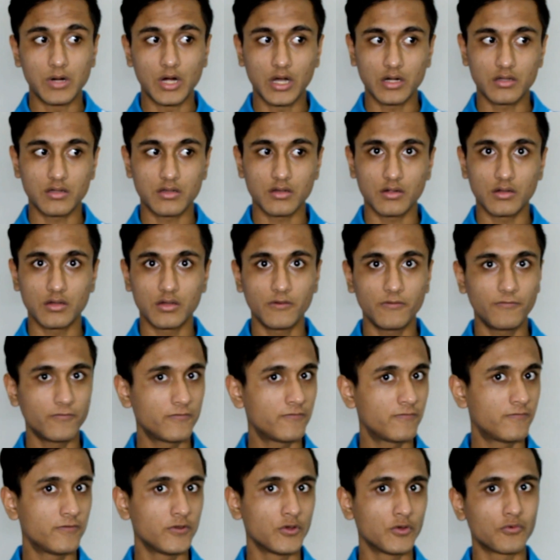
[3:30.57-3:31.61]
But
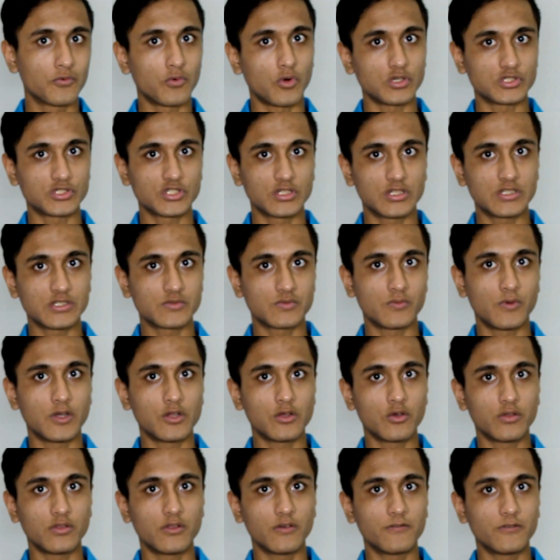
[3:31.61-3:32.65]
if you're watching this
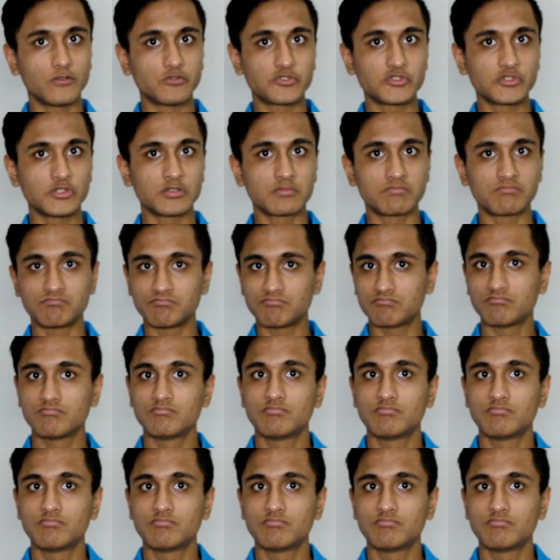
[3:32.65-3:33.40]
video in the future,